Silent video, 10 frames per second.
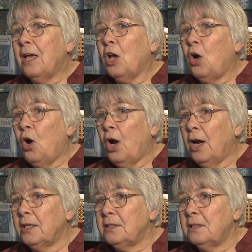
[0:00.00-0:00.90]

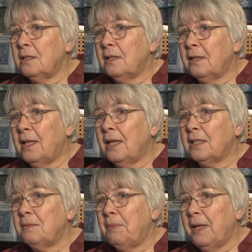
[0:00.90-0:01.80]
cards that
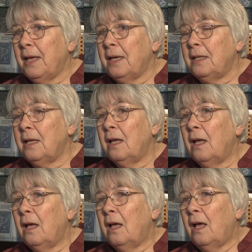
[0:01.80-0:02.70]
explain
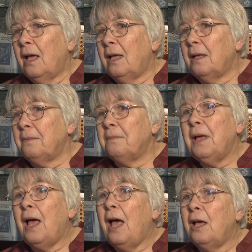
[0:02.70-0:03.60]

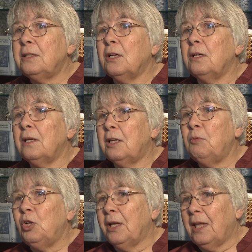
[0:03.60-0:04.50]
how to
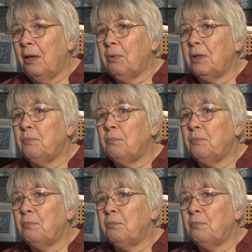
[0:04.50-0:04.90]
communicate with a